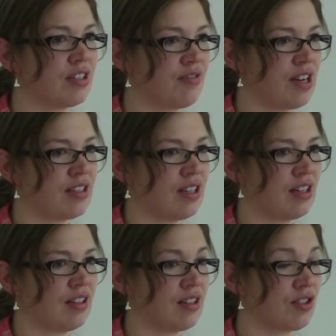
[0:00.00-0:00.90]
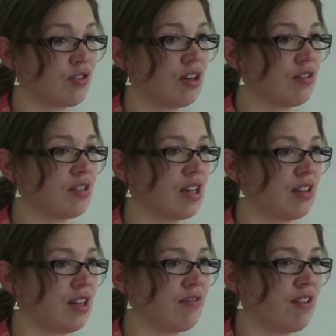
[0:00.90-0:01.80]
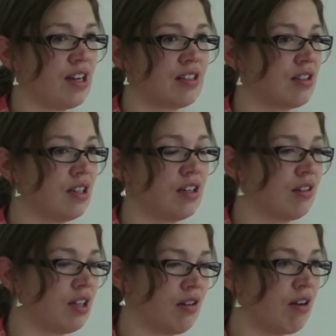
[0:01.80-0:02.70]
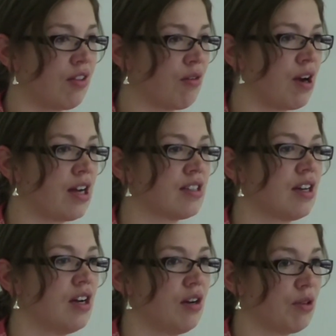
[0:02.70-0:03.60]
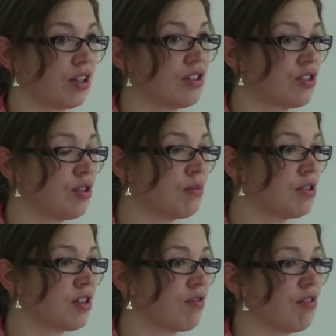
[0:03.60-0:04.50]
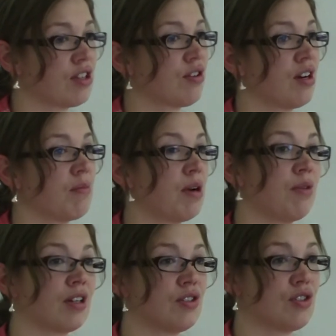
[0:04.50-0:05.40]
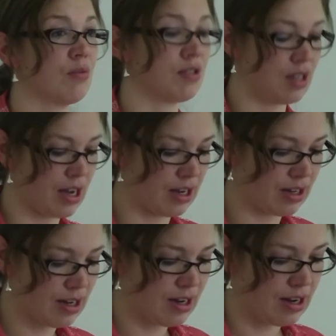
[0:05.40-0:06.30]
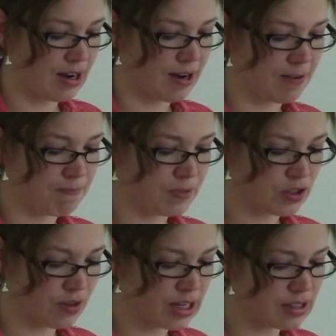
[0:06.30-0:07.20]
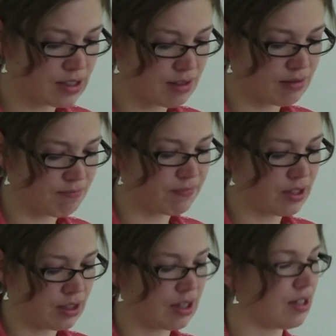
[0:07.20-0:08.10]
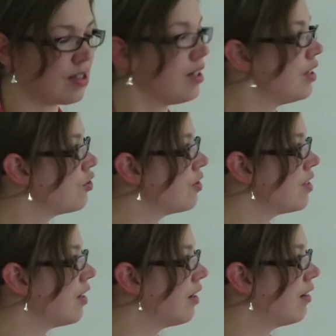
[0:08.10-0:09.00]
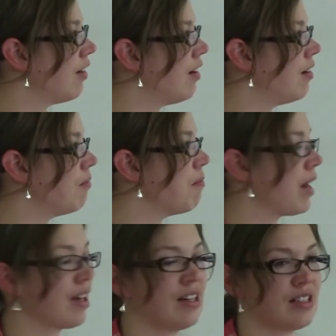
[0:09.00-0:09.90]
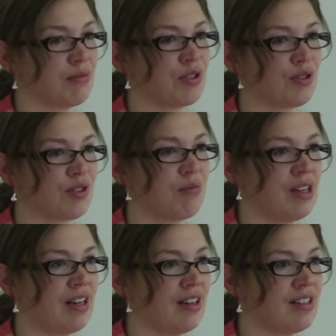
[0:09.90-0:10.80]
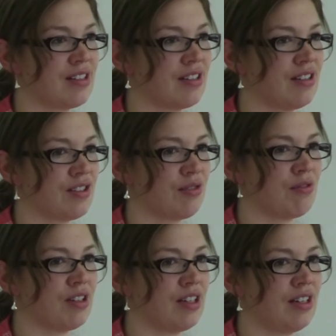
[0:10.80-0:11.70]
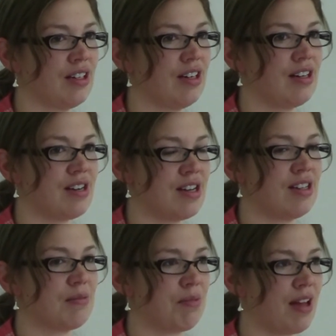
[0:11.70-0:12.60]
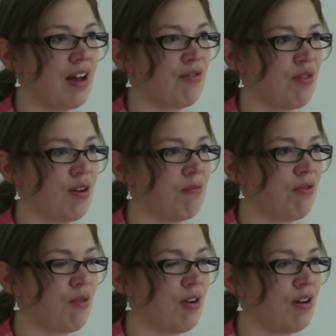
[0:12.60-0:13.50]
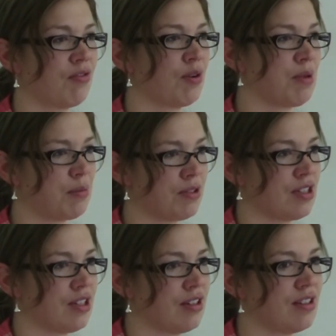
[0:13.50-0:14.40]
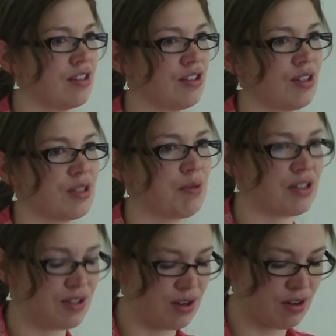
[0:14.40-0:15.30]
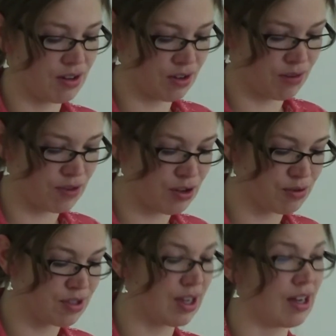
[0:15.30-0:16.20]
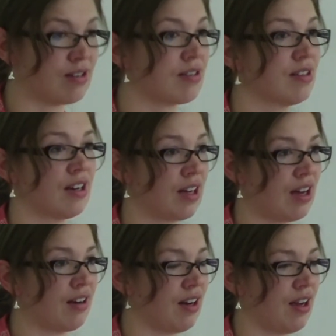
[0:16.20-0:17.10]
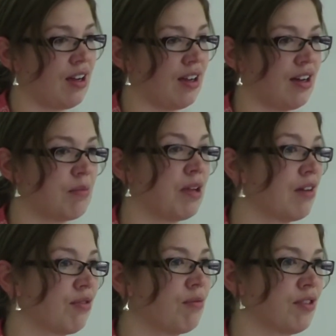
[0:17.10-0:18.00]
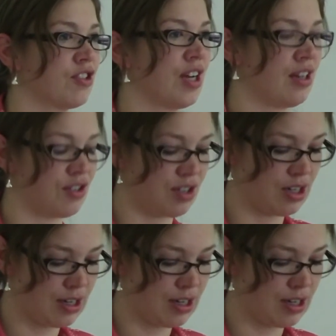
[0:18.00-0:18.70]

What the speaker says: is facing, the struggles that they face legally or otherwise, what consumers are frustrated about, what consumers like. So it's an interesting mechanism. Social media is a really neat platform for people to express their views, and again, a platform for change.